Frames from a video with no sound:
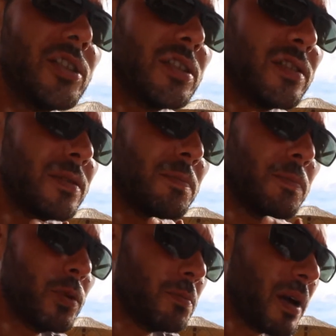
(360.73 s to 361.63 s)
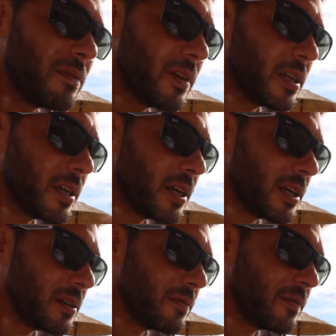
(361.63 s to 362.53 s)
Just put my van there
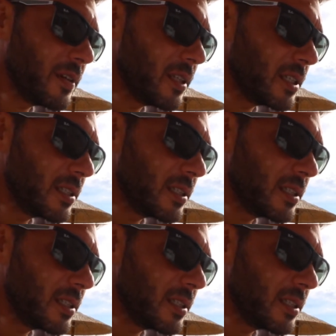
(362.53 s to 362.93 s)
and fill it.